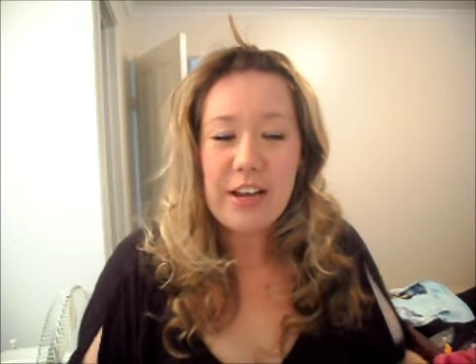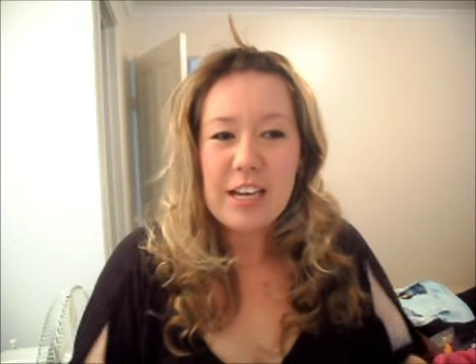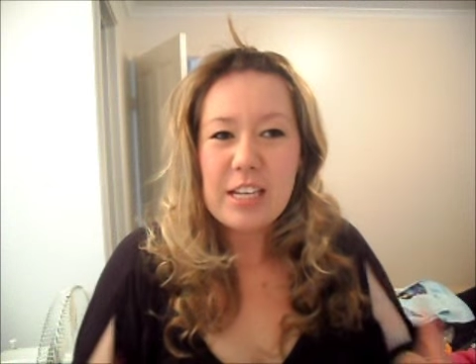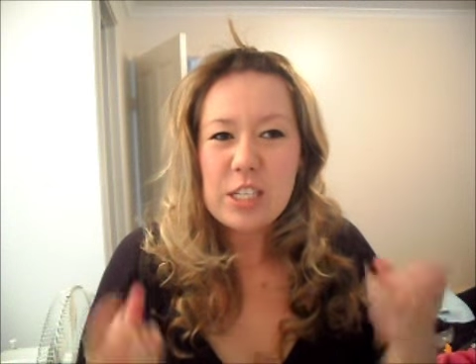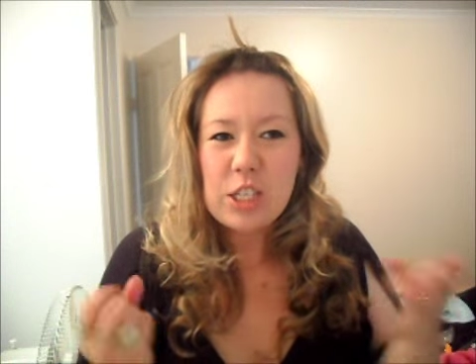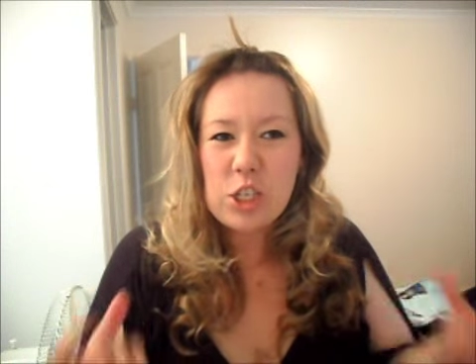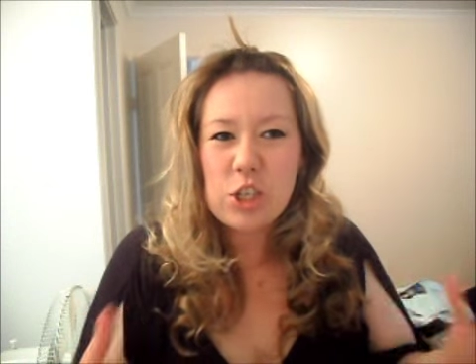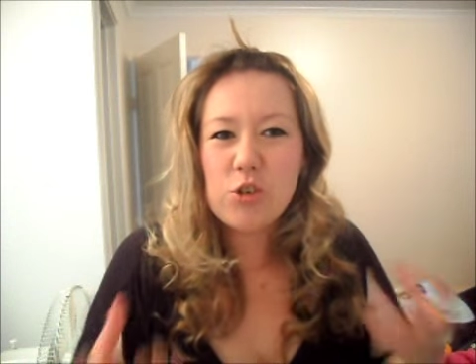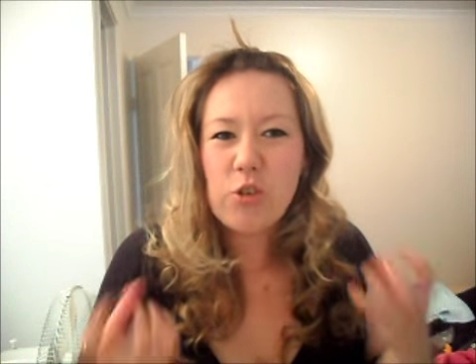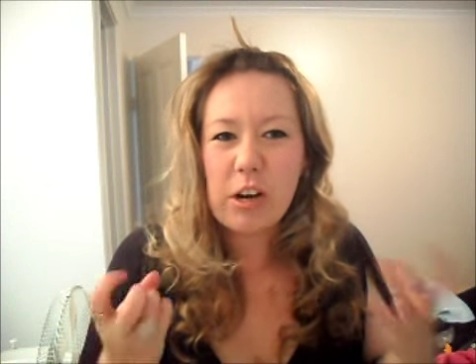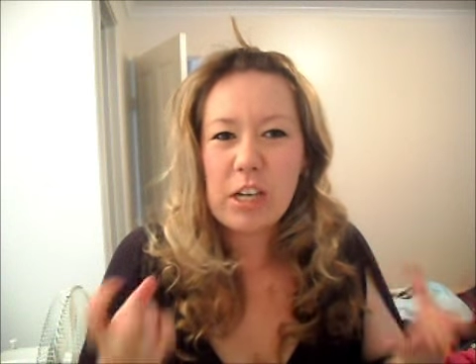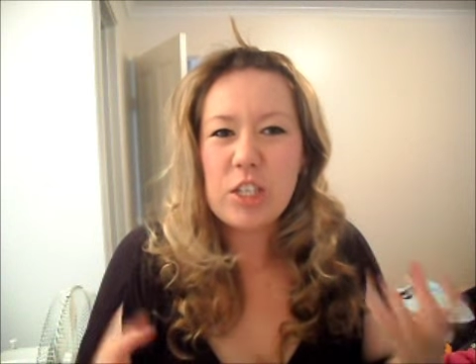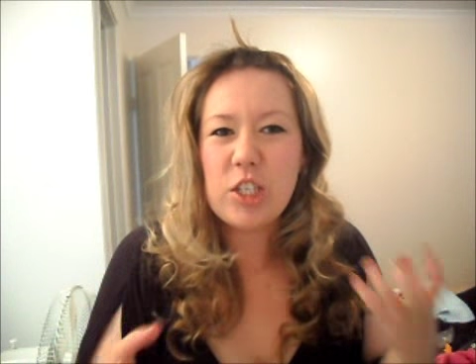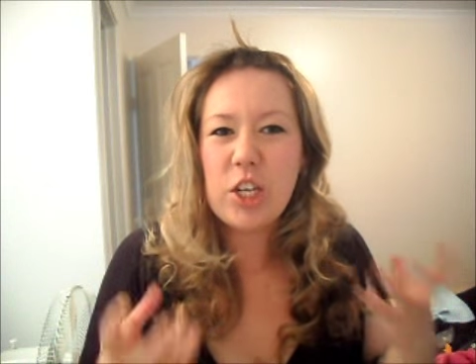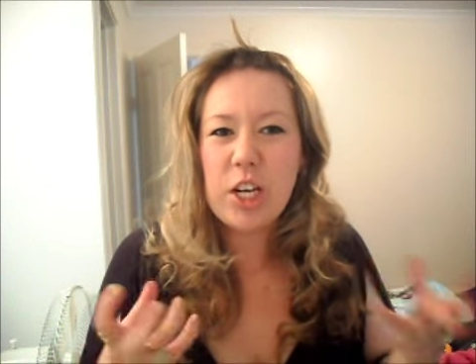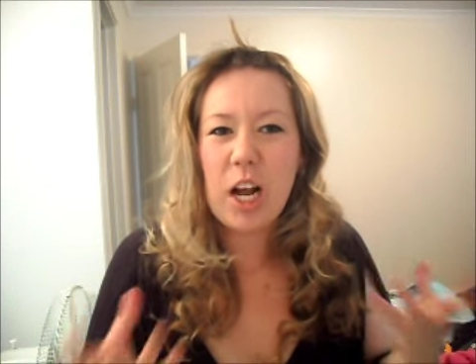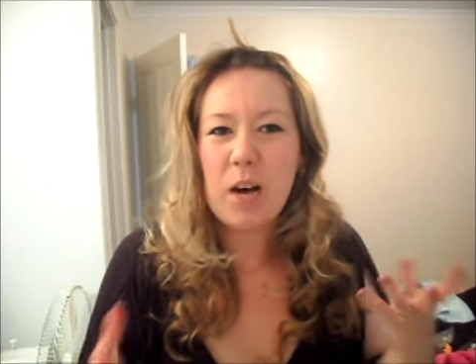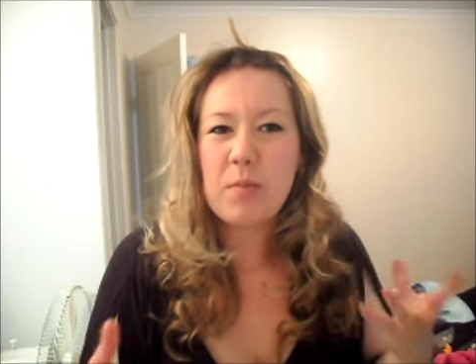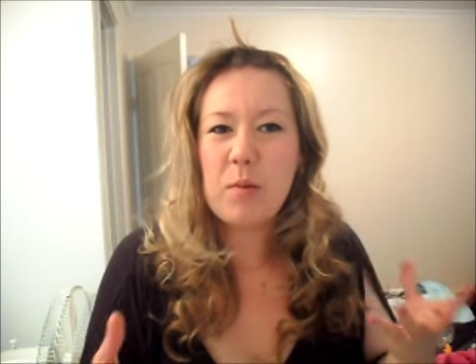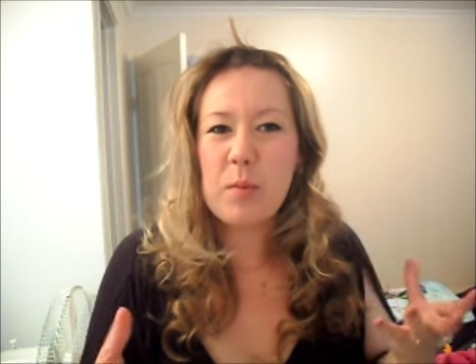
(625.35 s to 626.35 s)
scrunch
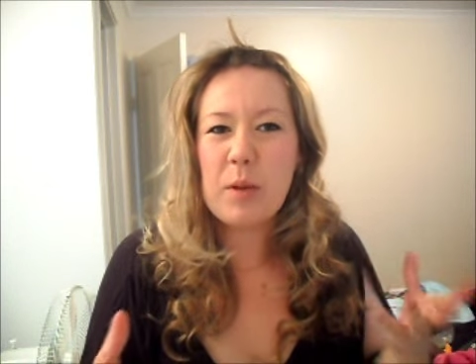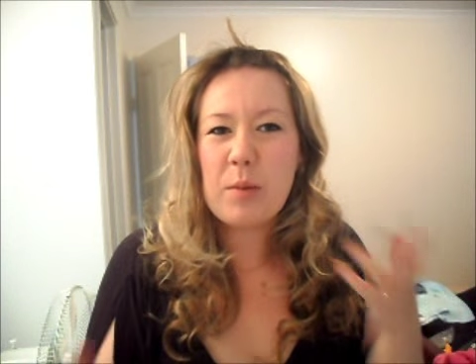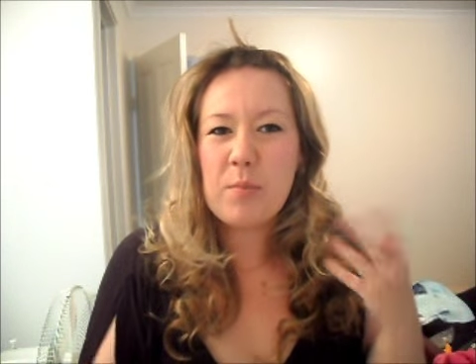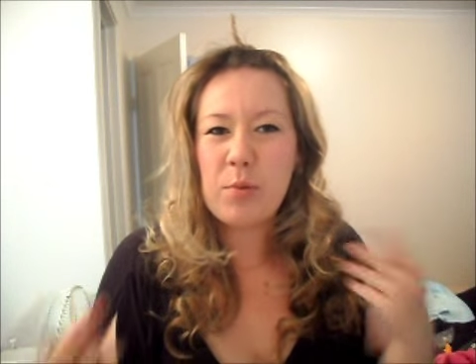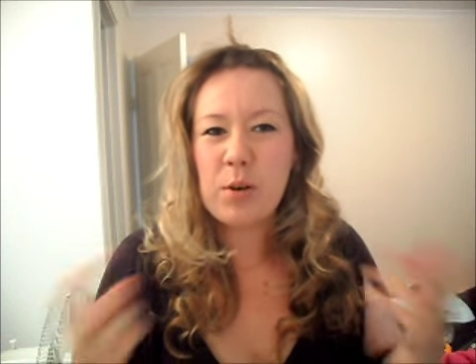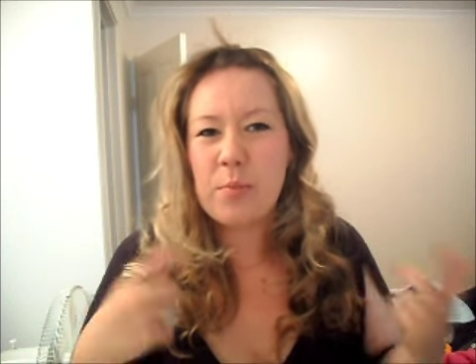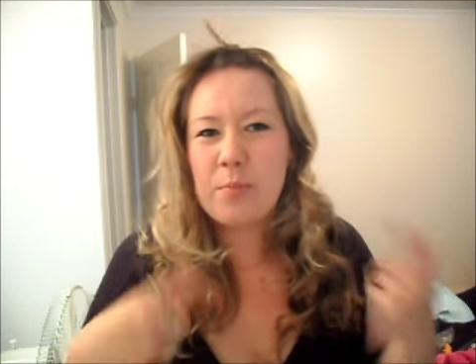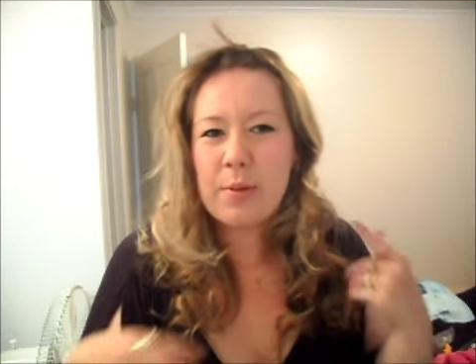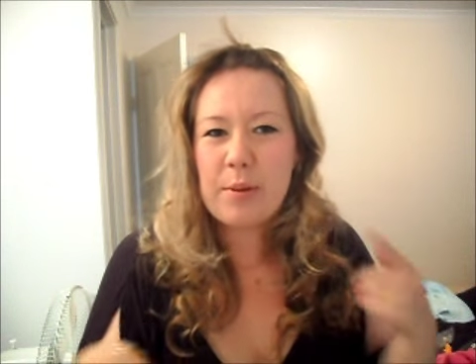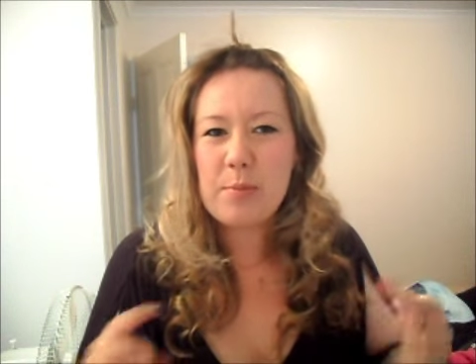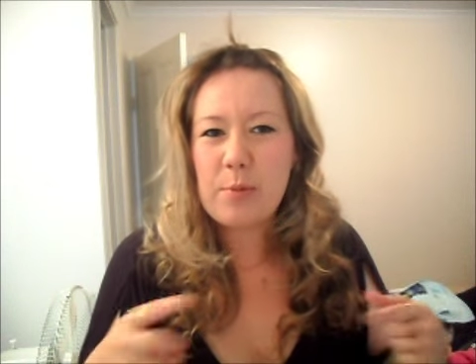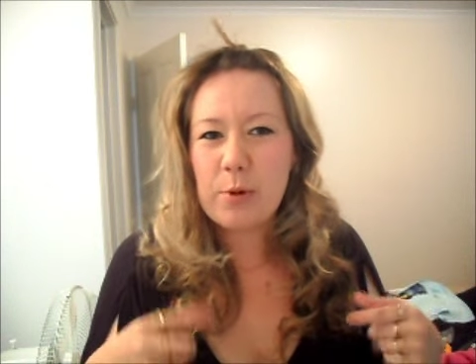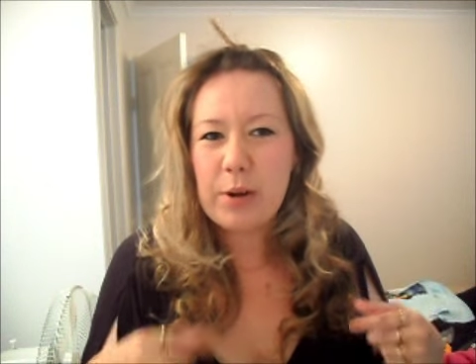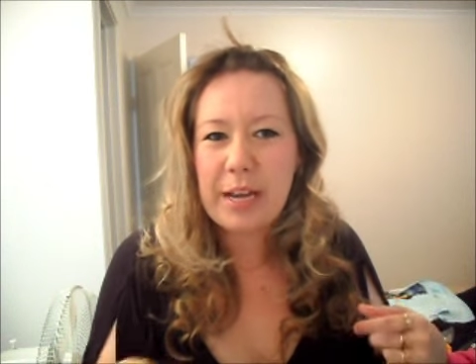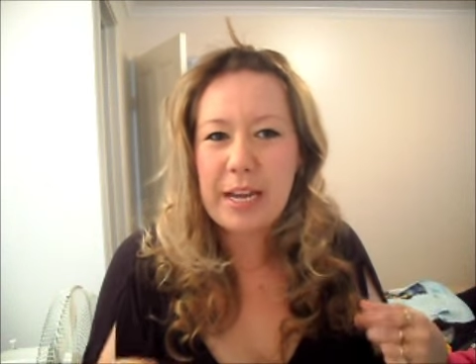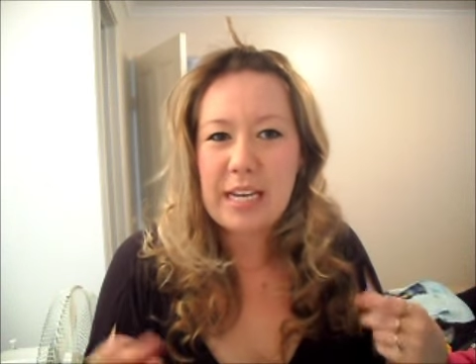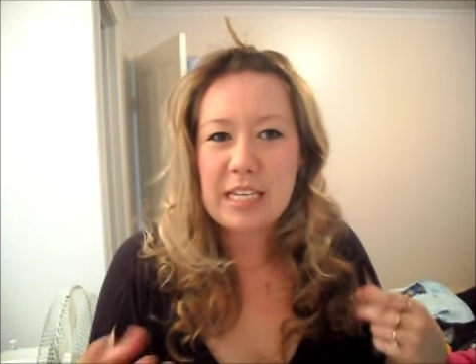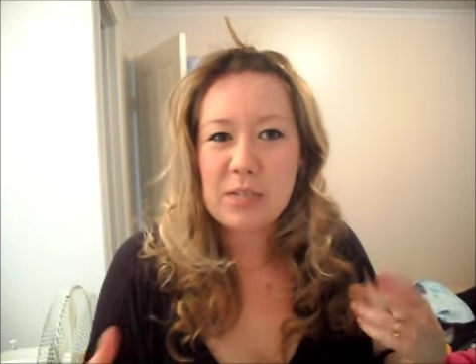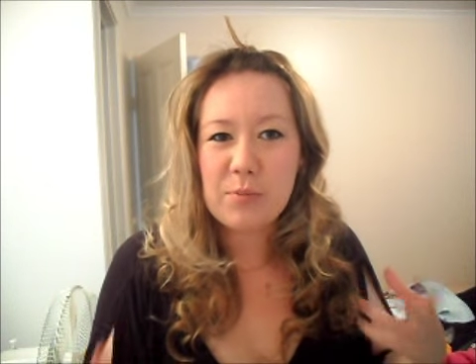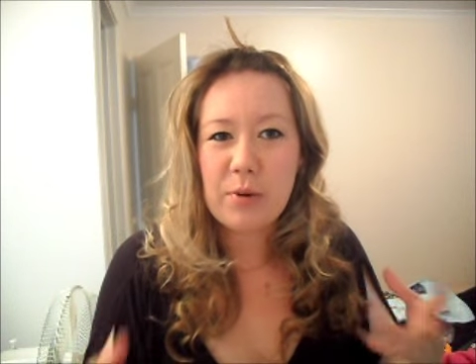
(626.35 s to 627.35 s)
it up a bit, put a bit more
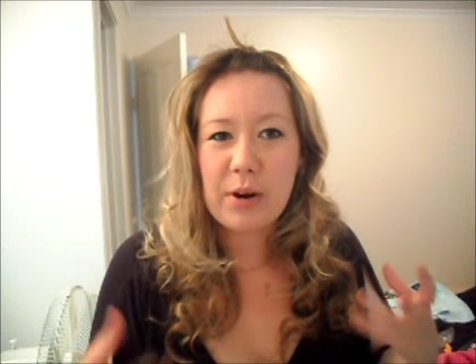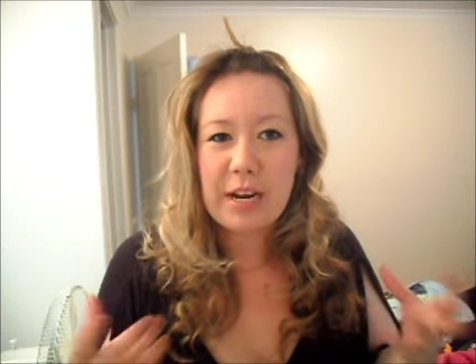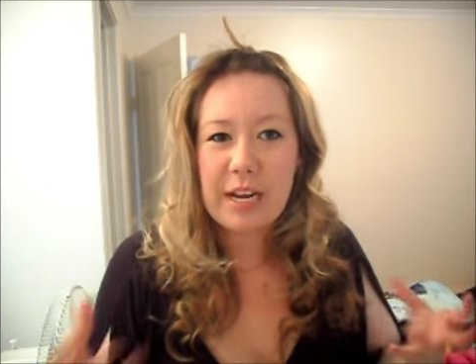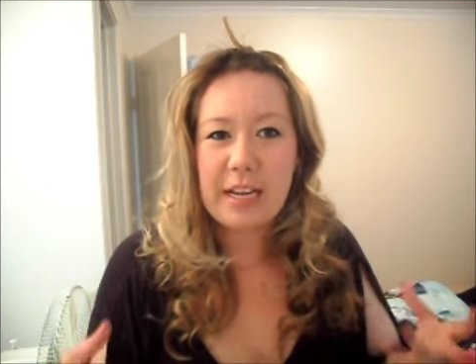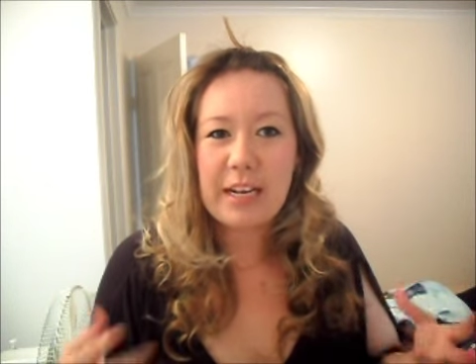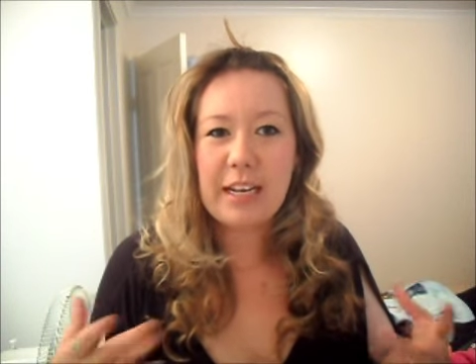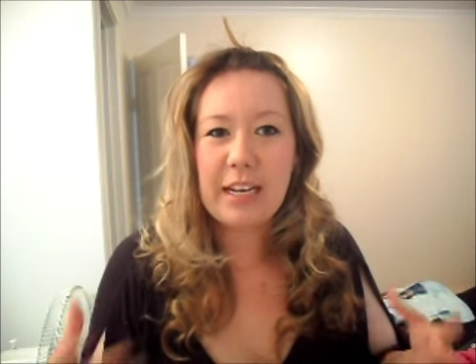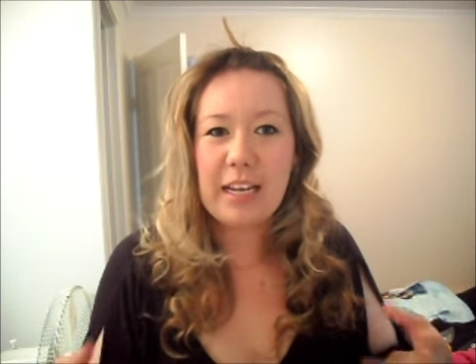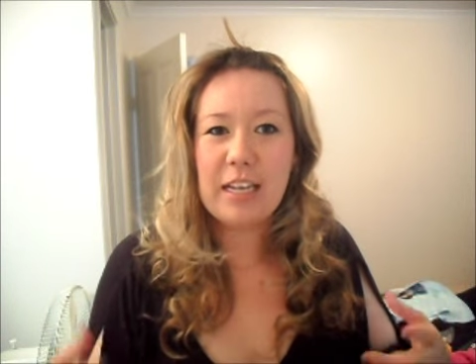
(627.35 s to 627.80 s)
hairspray in it,